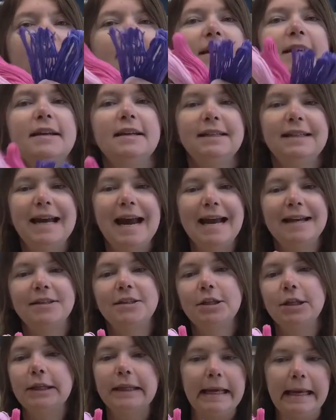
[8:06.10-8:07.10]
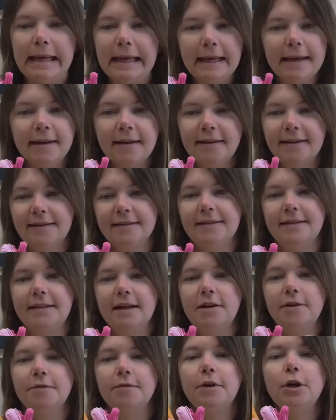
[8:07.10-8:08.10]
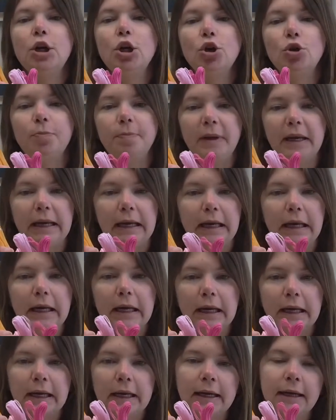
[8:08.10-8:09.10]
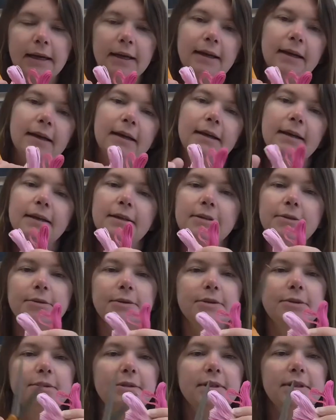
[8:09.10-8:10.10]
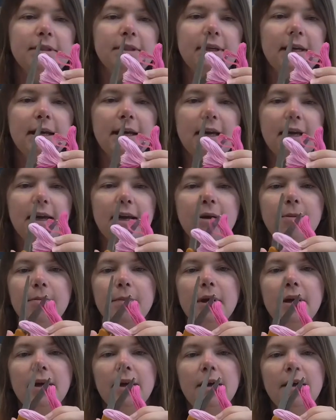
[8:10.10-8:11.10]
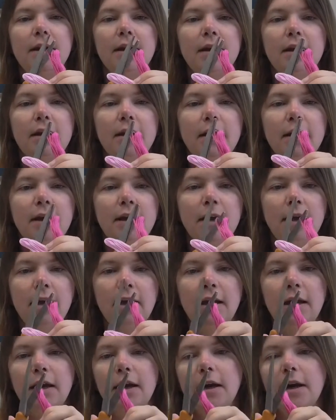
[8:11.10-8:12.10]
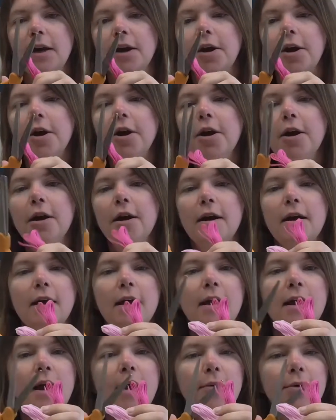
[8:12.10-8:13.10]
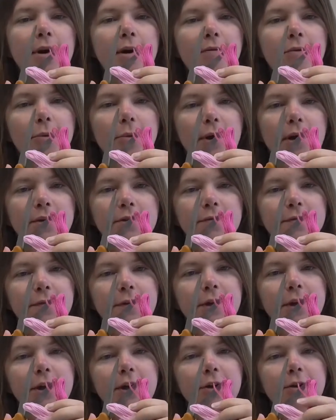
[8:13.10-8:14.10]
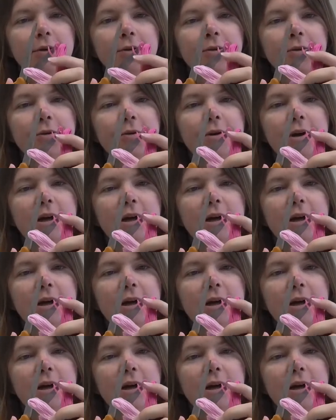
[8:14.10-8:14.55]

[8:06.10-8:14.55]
tassel-y instead of loopy. So we'll do the same here. And whatever works for you,